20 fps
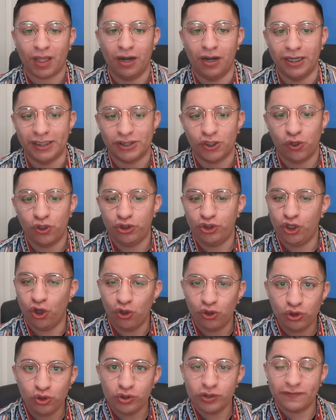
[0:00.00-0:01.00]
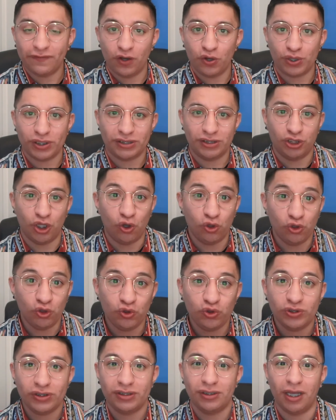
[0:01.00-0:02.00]
All right, so don't lose focus, don't
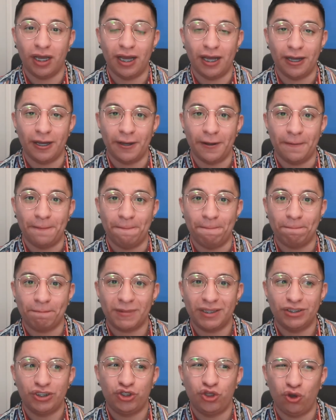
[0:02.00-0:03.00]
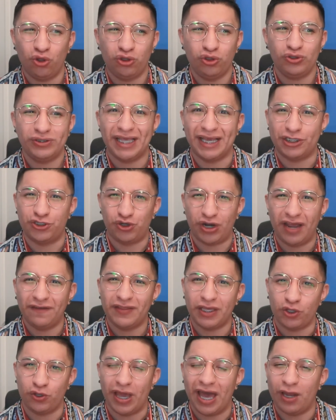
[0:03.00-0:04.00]
lose that drive
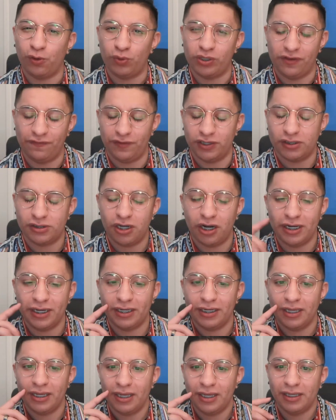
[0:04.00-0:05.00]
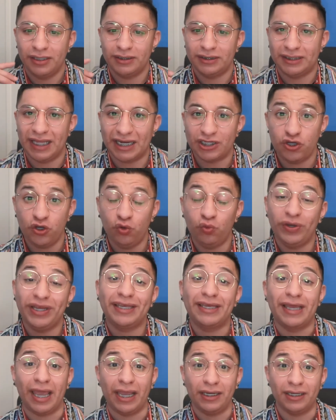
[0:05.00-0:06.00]
that you had when you first started. Just actually
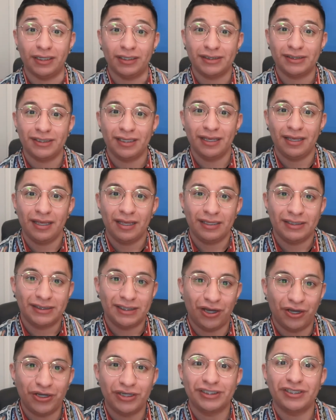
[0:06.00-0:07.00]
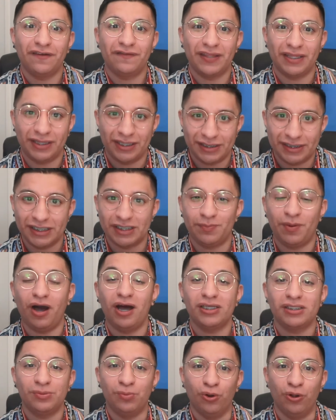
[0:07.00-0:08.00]
regain it. Tell yourself that this is
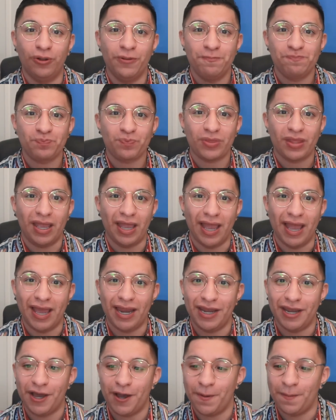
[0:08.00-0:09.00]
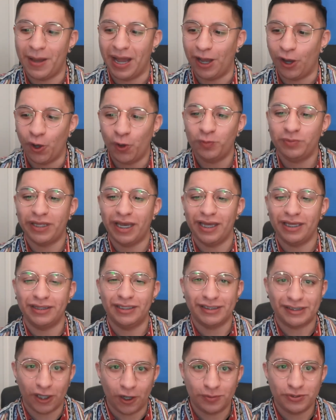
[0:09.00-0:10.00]
possible. And I hope that
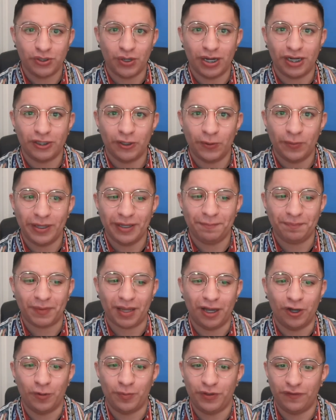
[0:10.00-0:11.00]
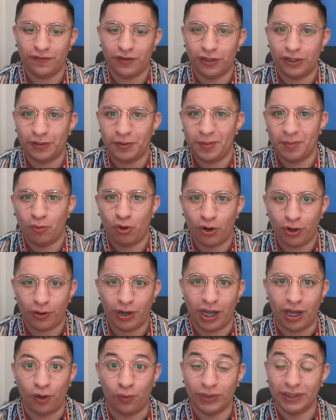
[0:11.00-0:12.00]
this helps you out a little bit. I hope you feel a little bit more
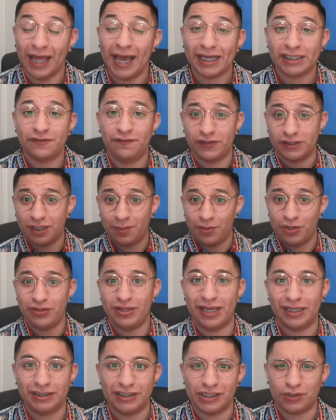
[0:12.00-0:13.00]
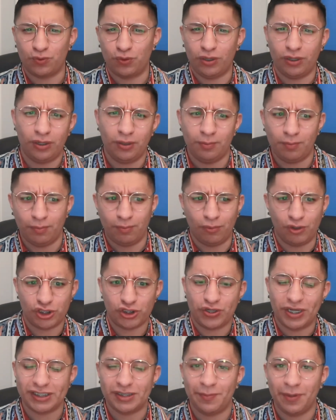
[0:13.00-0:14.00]
relaxed. For some of you that just were more
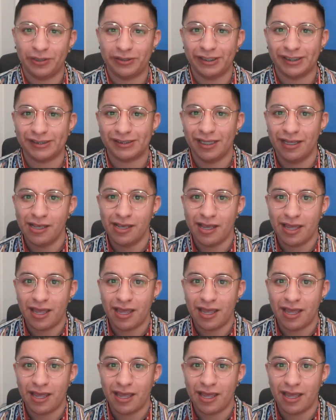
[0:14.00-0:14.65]
stressed about this.